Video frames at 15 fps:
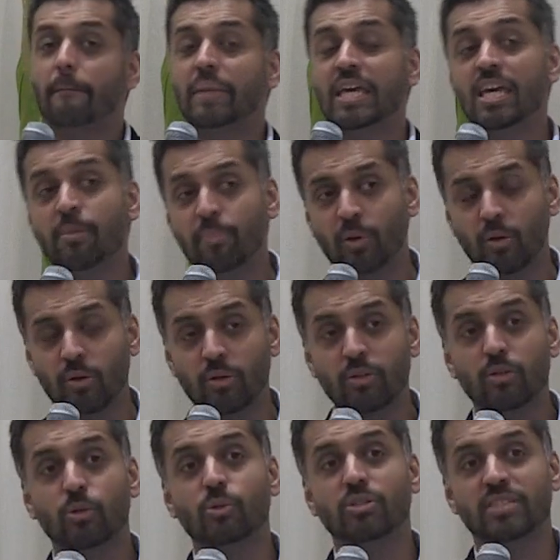People
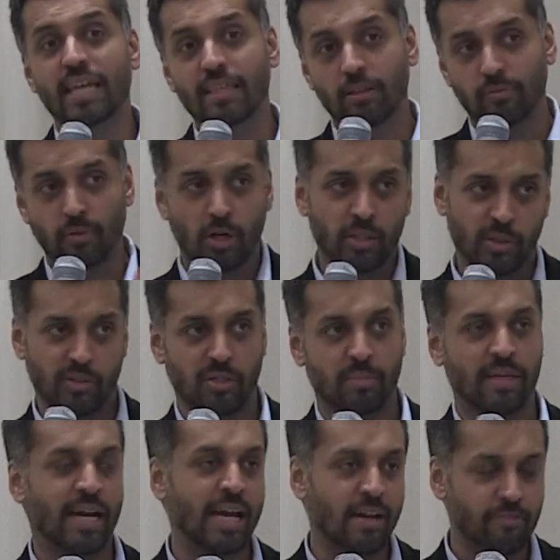who say the following to
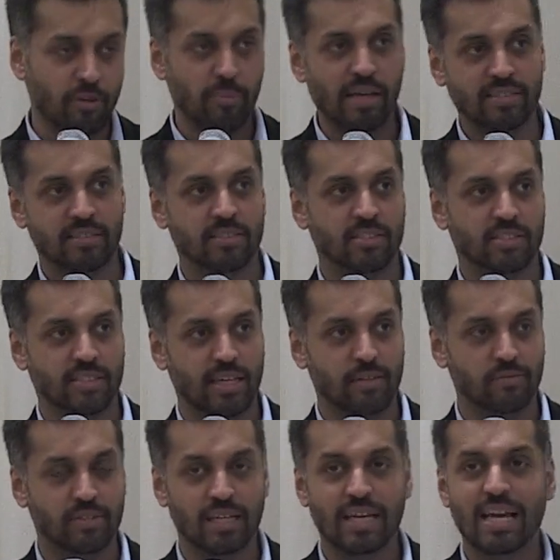me, I have their messages
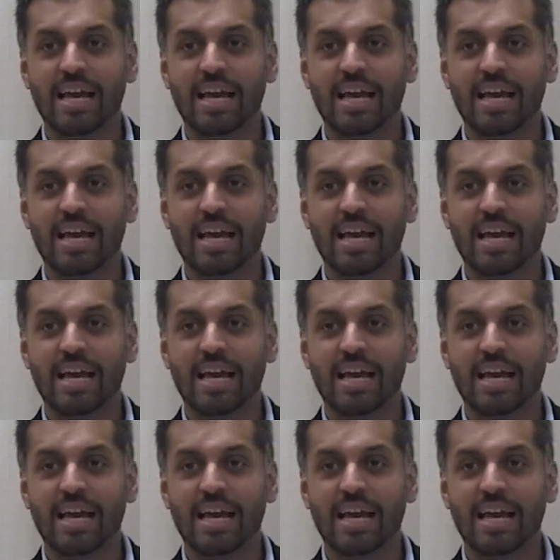saved.